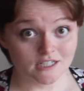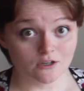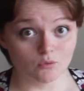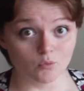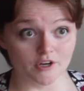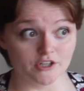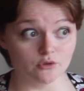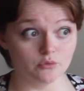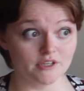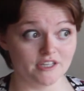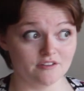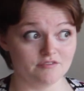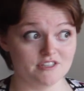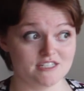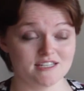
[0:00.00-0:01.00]
when you
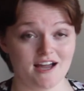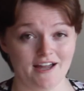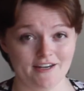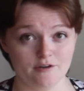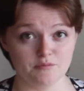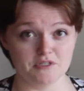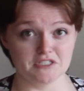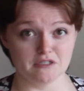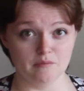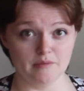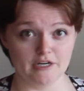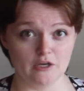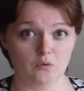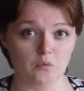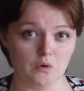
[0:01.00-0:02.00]
give this item to
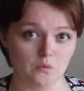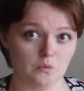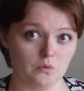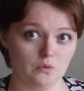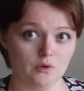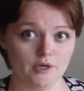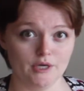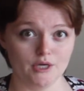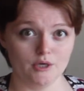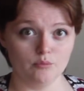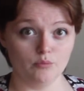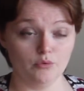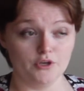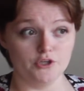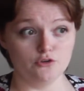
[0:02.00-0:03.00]
somebody? What will
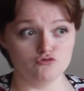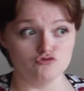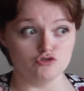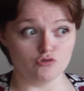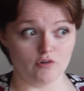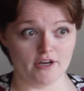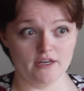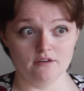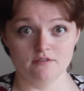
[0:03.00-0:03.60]
bring you joy?